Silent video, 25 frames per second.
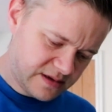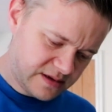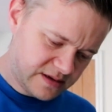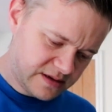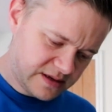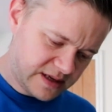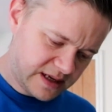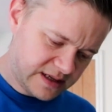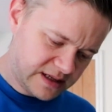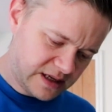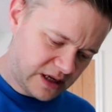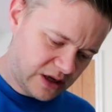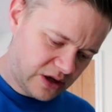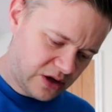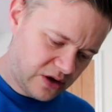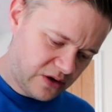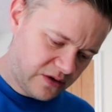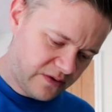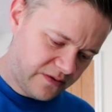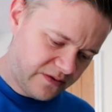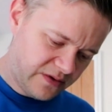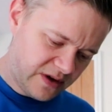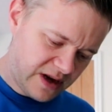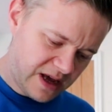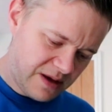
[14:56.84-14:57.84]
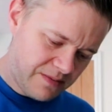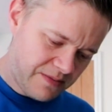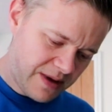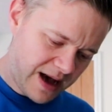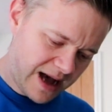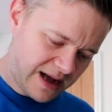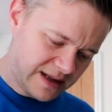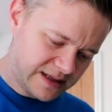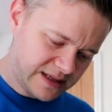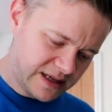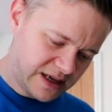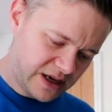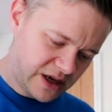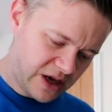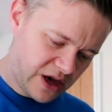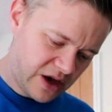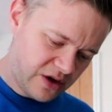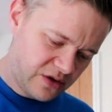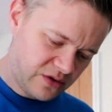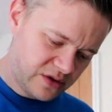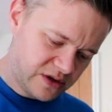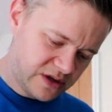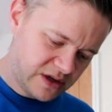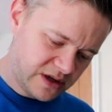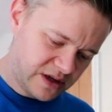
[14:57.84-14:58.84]
So that's a lovely batter
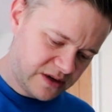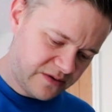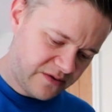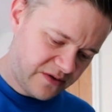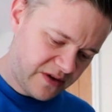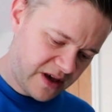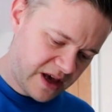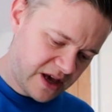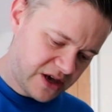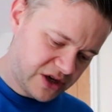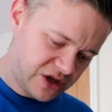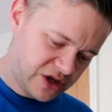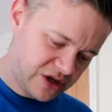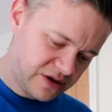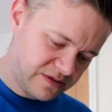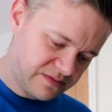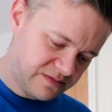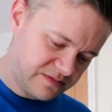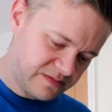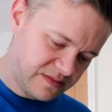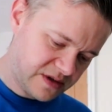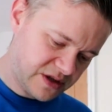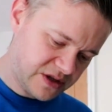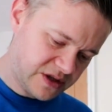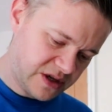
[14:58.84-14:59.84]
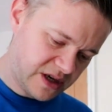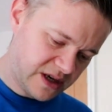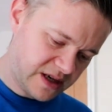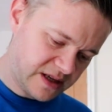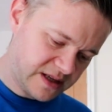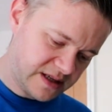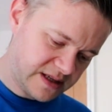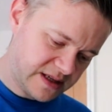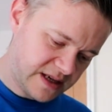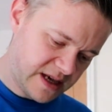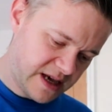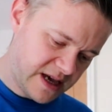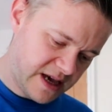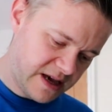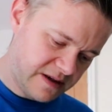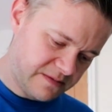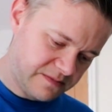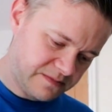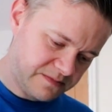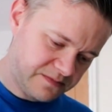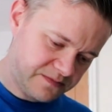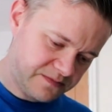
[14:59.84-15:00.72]
coated fish. as you can see.